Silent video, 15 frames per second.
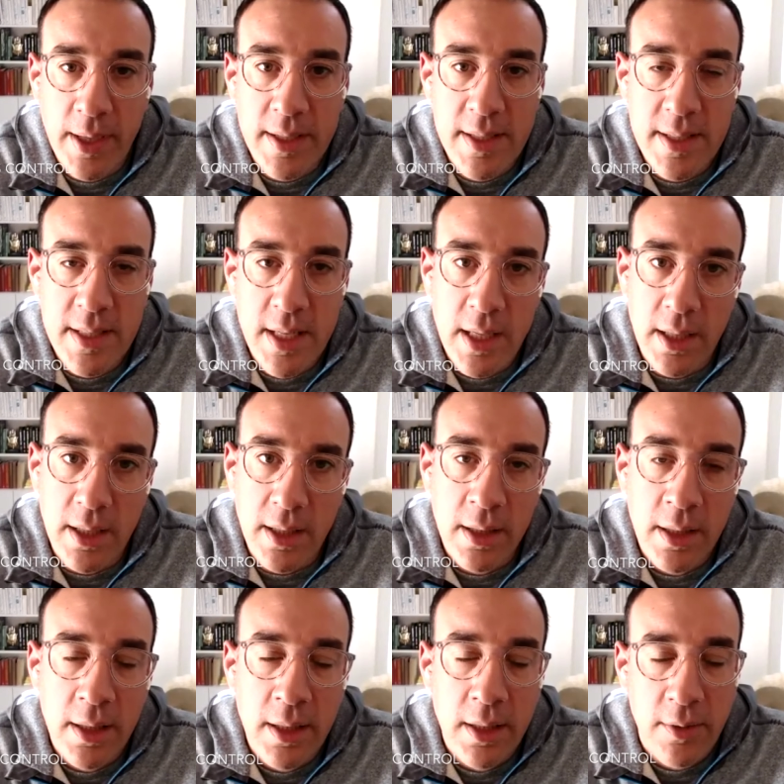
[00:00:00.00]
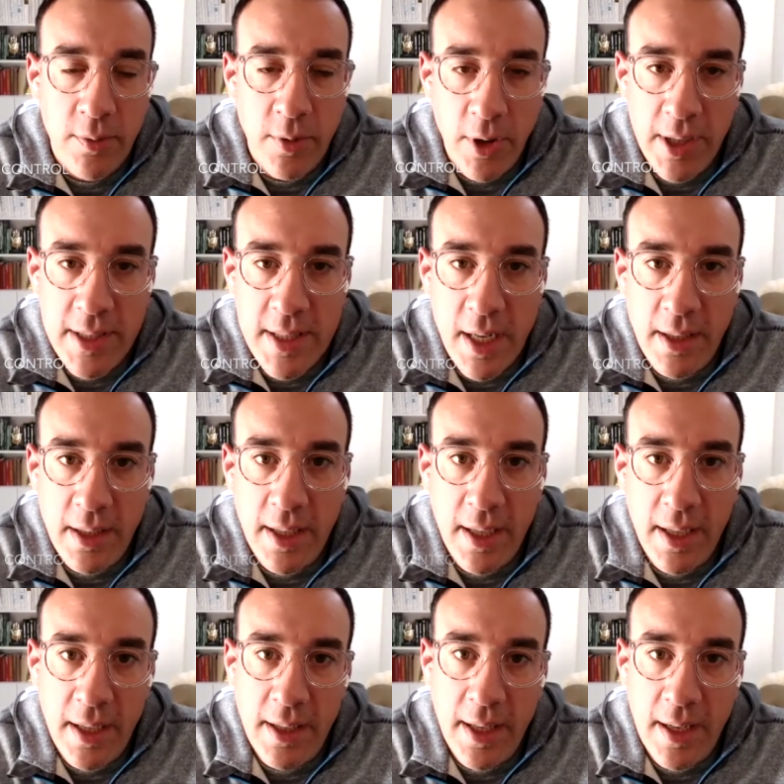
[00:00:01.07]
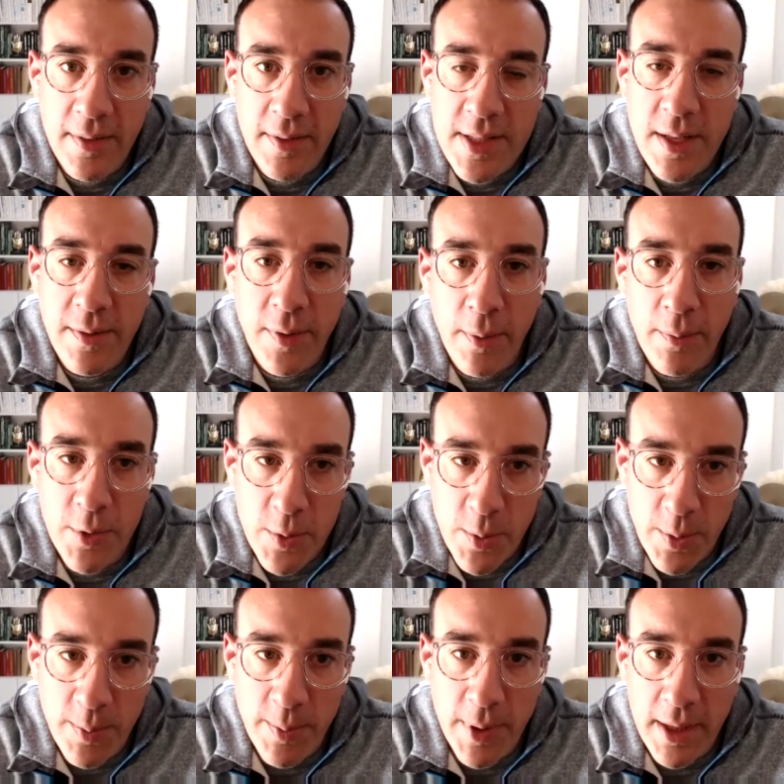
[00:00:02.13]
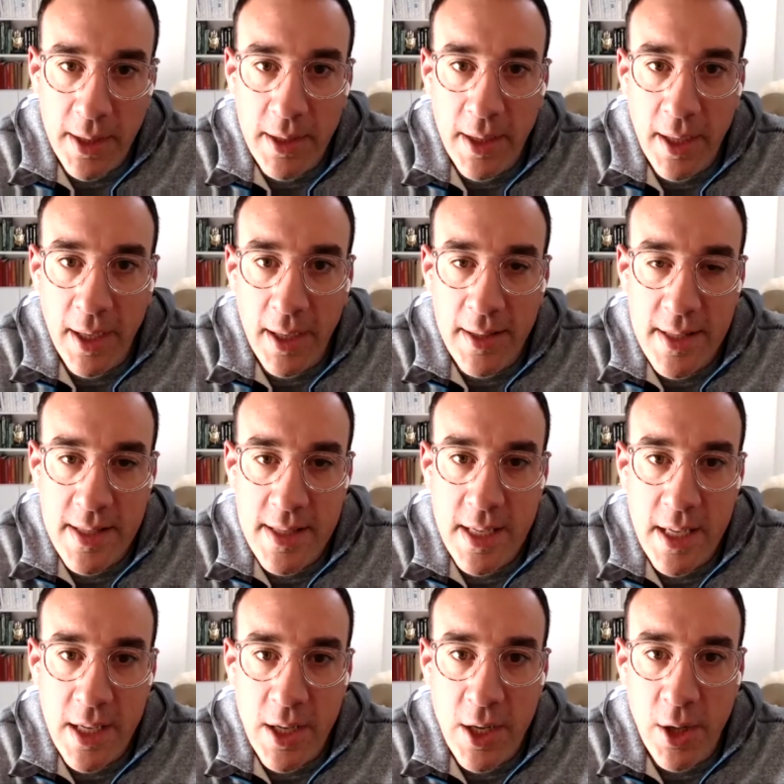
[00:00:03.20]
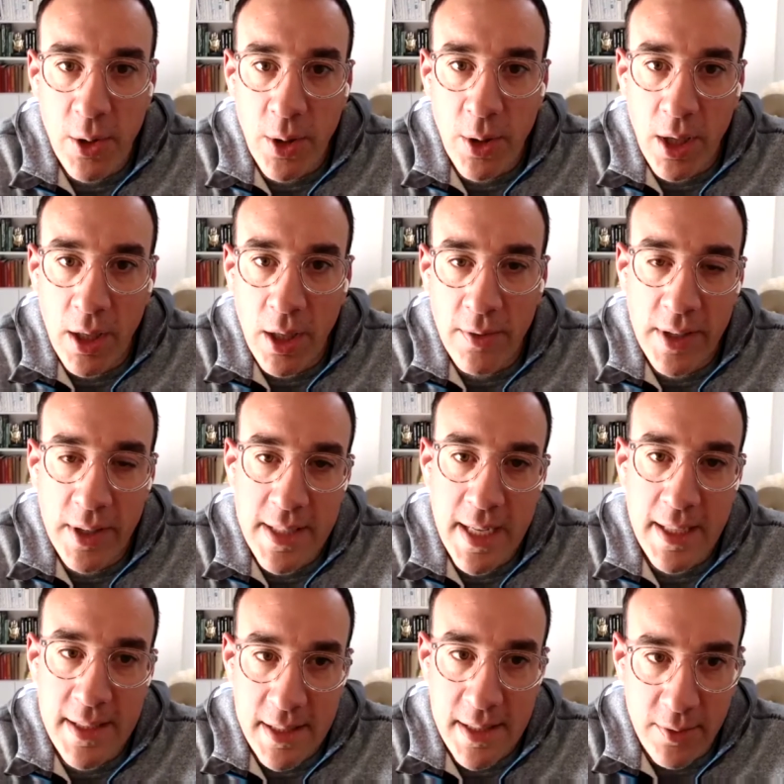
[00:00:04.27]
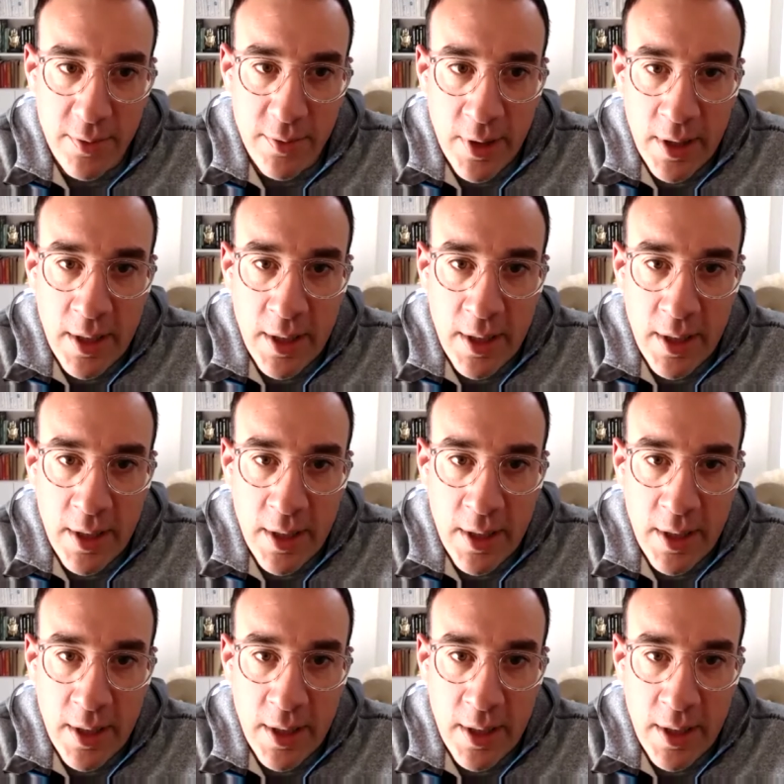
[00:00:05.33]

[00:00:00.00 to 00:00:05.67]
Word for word: SIA. Very excited today to have Steve Humphreys with me, uh, the CEO of Identiv.